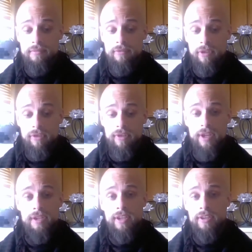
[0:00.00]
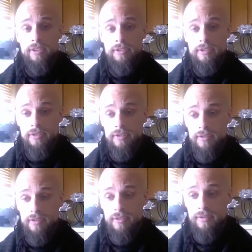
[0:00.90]
13 years,
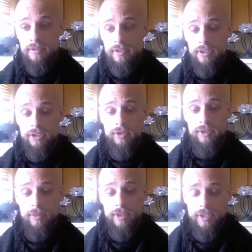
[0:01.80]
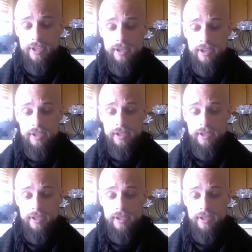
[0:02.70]
I joined the military.